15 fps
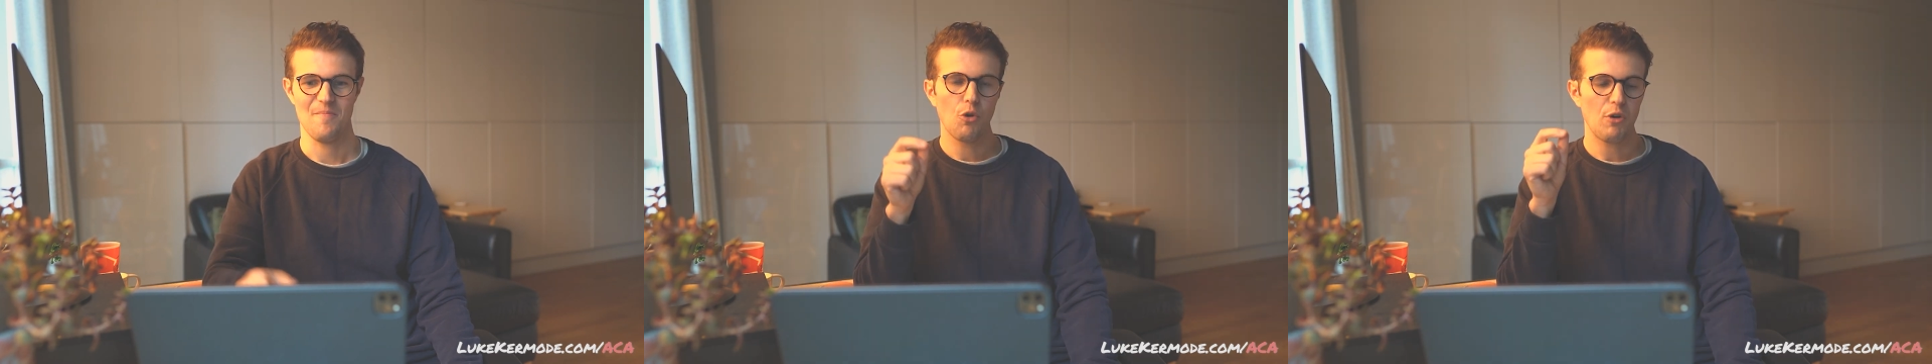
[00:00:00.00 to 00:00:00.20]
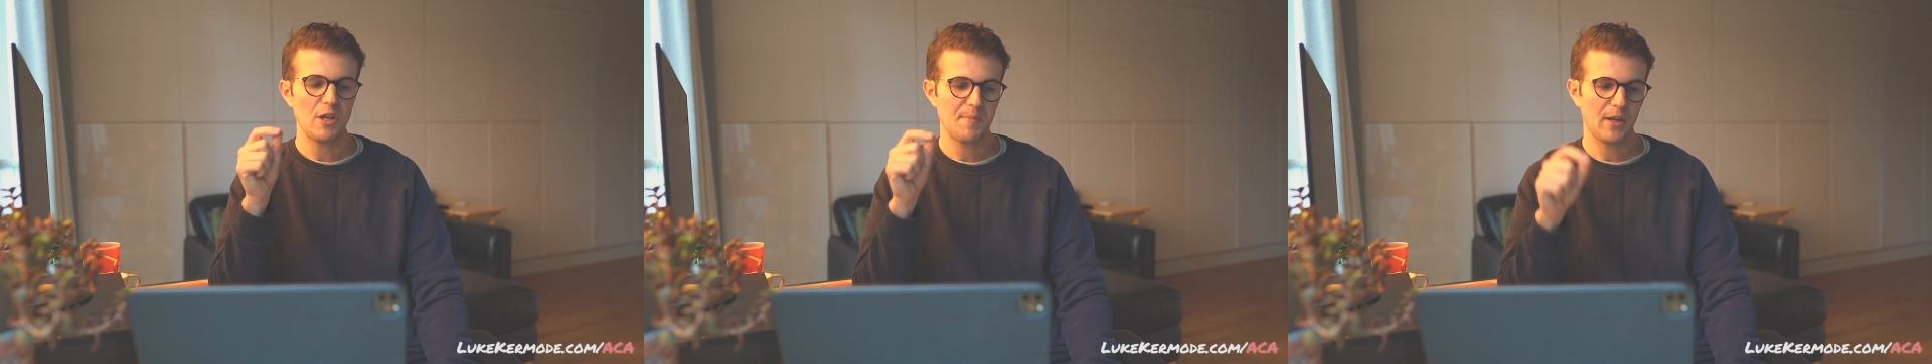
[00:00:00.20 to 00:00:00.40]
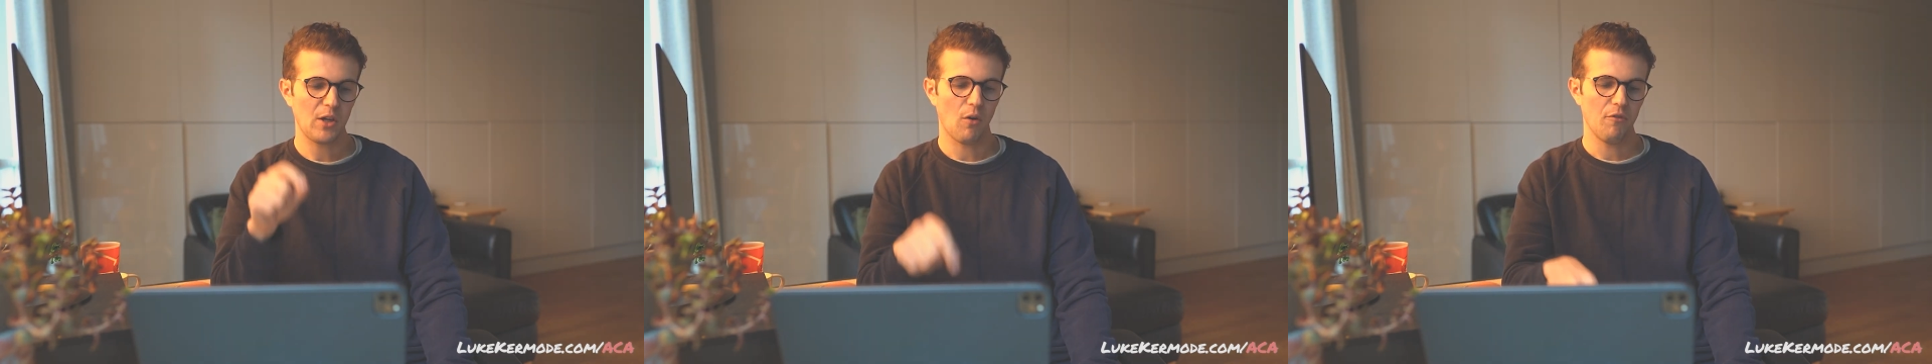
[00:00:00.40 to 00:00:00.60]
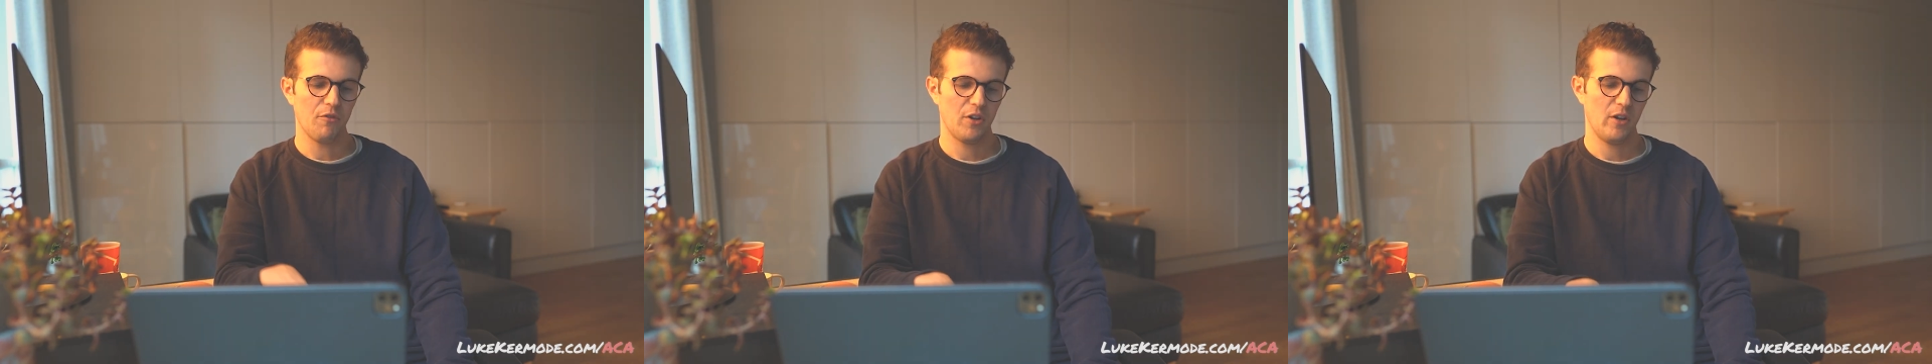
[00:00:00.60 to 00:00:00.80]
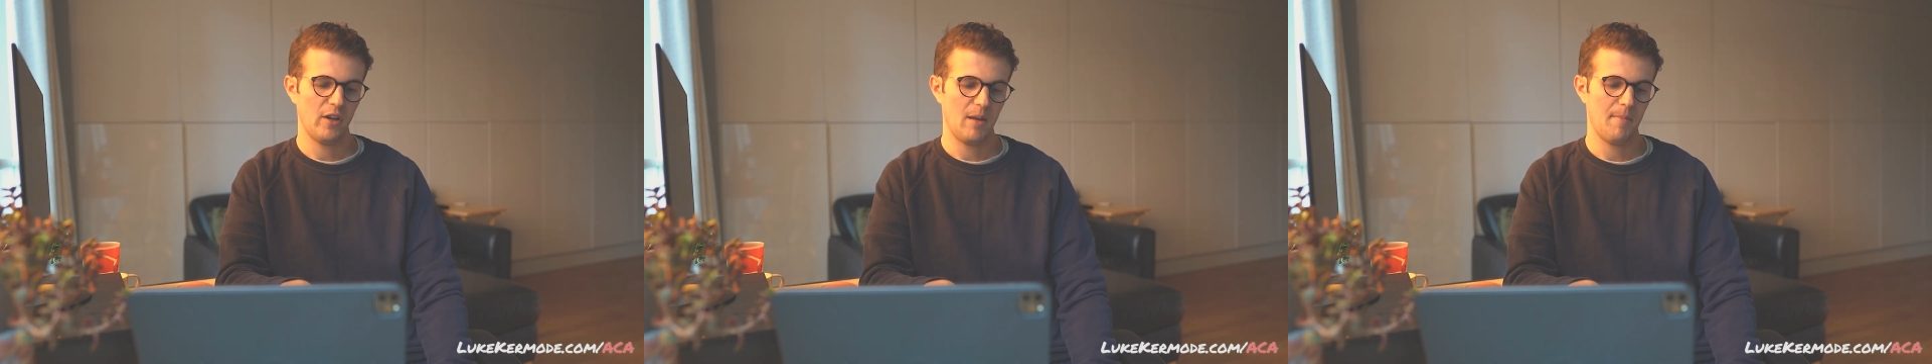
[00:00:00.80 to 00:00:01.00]
You'll need to be
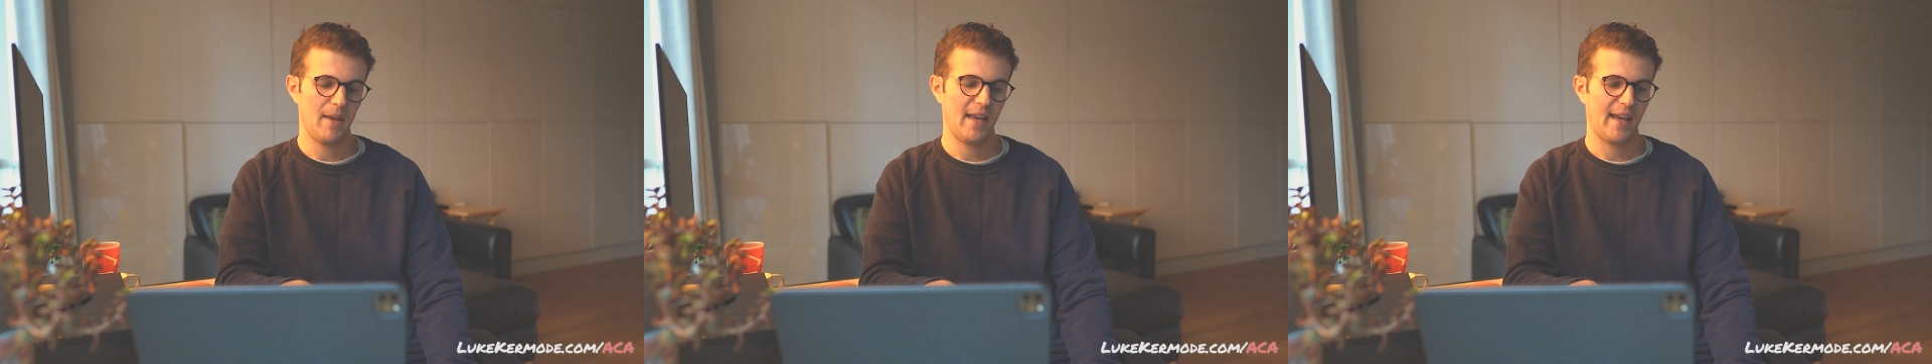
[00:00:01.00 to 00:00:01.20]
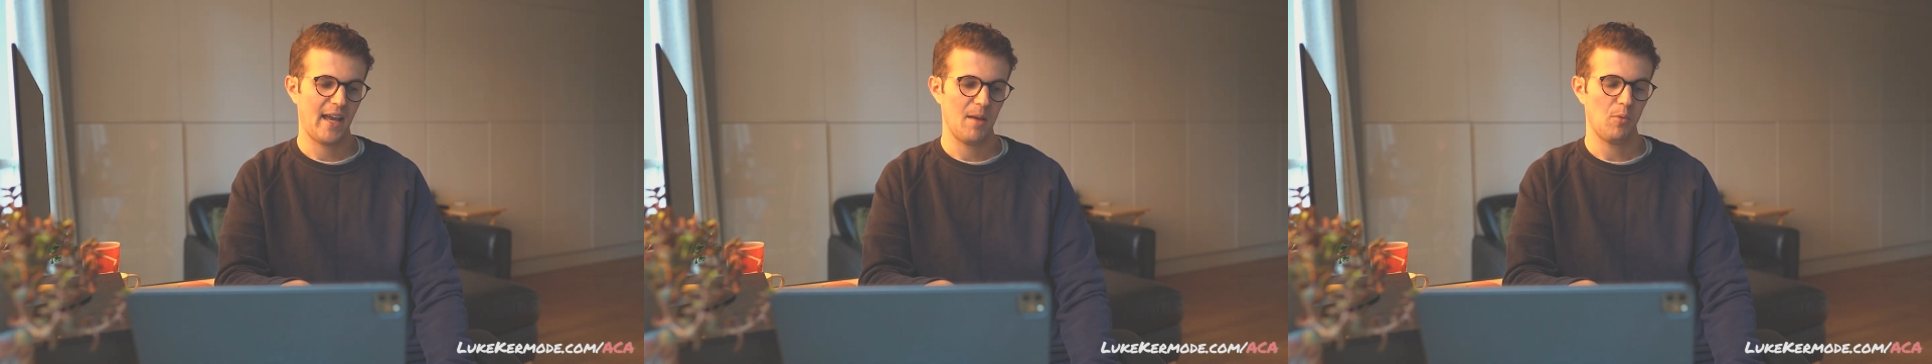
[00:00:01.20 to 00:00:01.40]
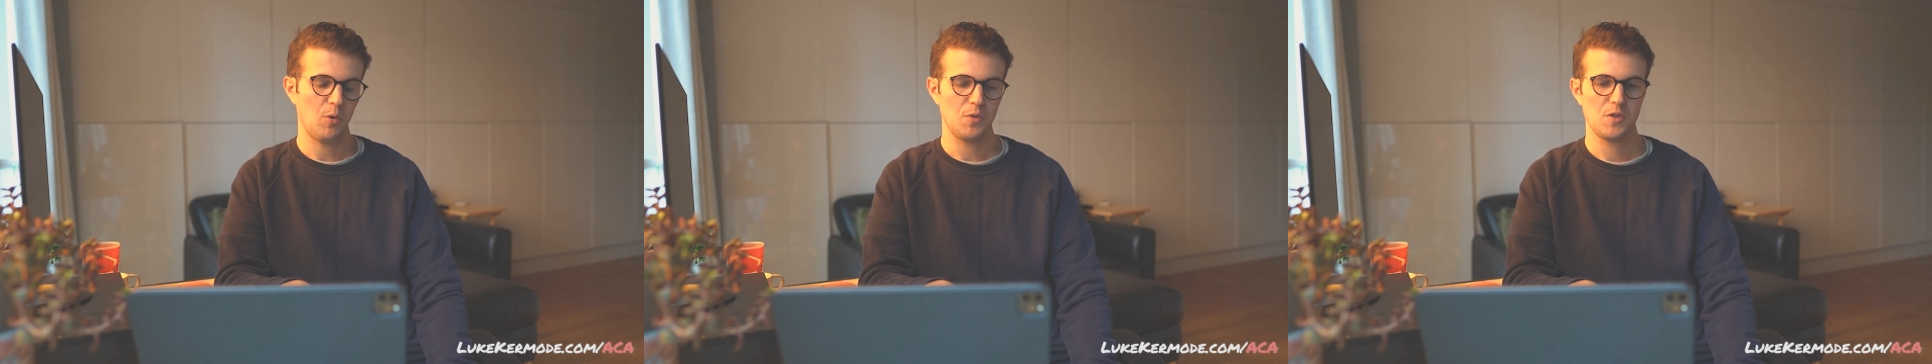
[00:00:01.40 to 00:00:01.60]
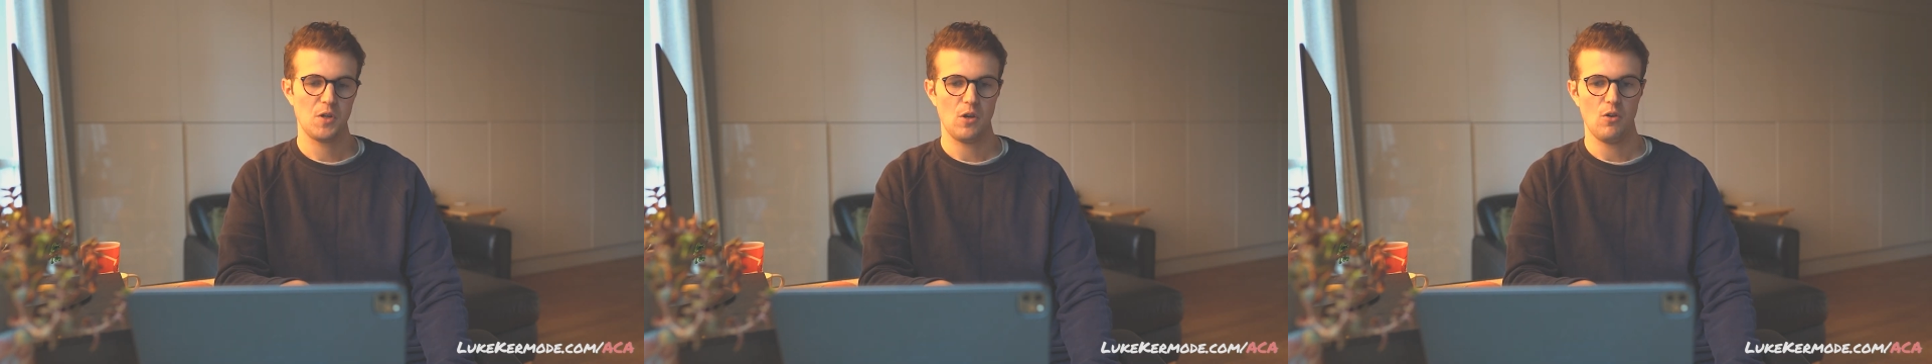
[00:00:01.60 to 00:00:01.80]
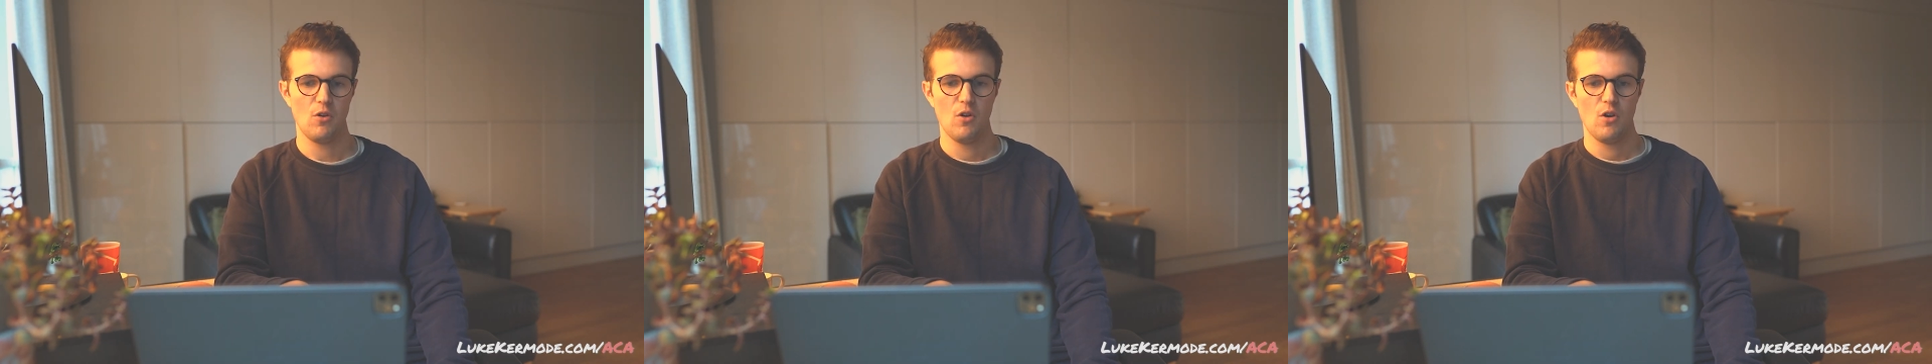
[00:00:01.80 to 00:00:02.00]
confident in being able
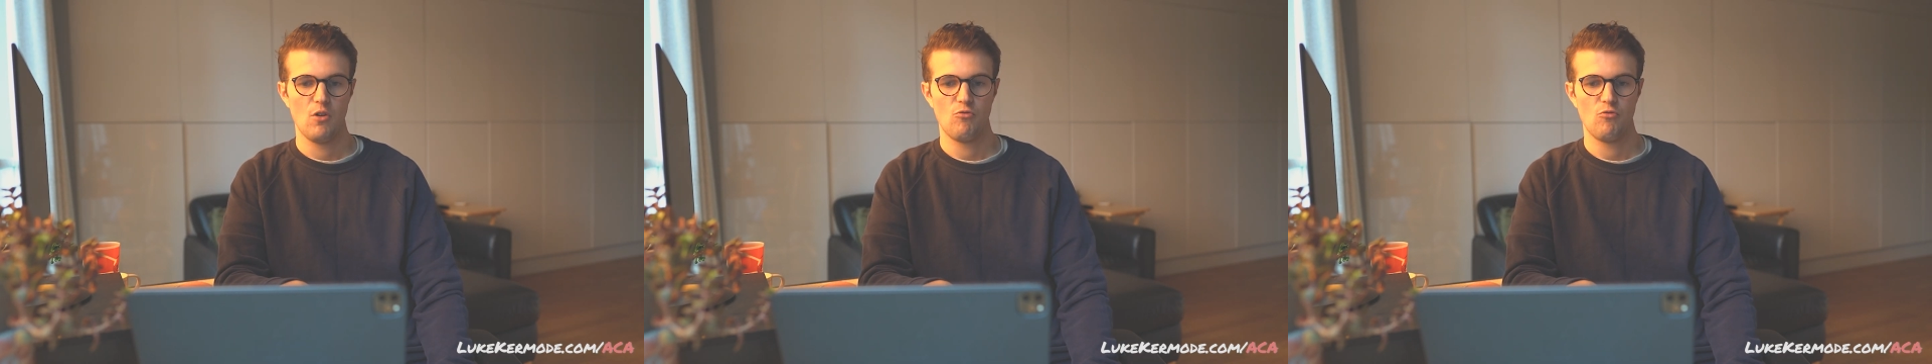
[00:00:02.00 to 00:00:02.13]
to